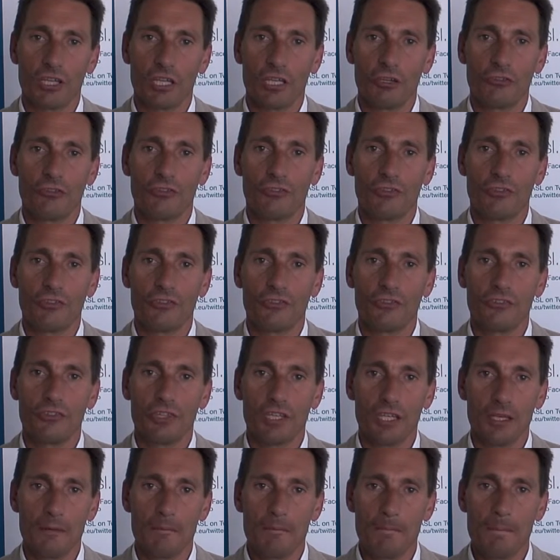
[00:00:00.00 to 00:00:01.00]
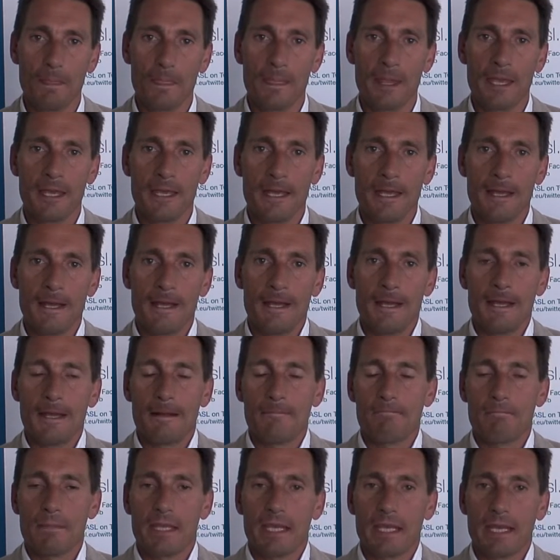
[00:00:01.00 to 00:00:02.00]
HCC.
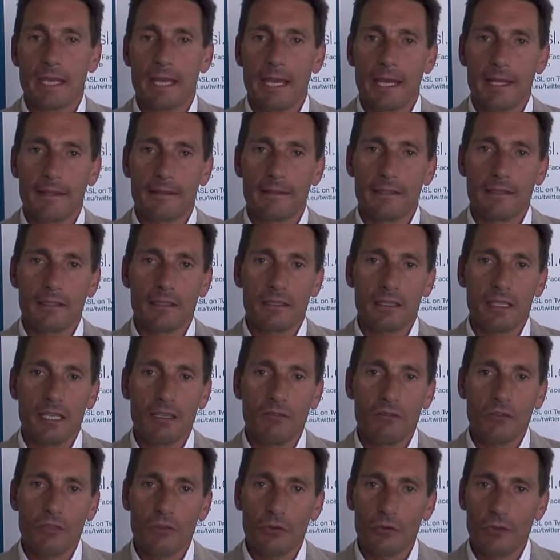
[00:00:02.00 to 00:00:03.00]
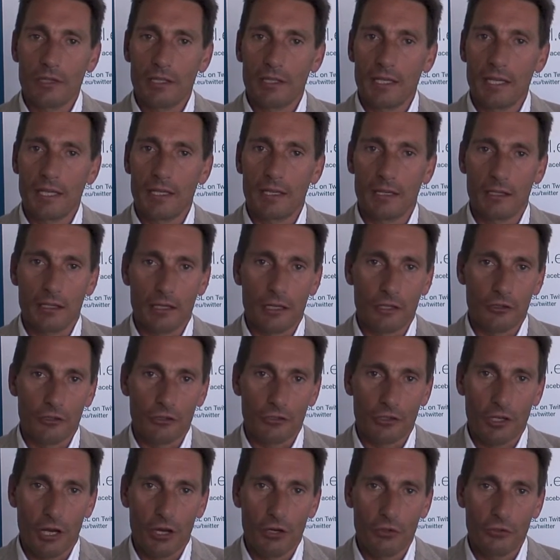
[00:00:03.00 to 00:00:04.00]
And even though the data are
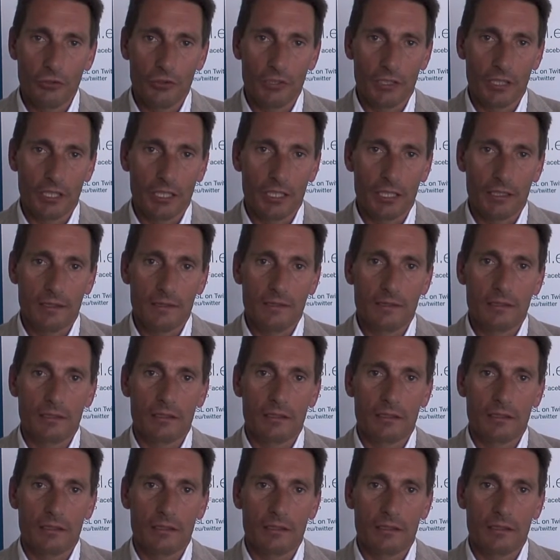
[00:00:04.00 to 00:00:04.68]
not out yet,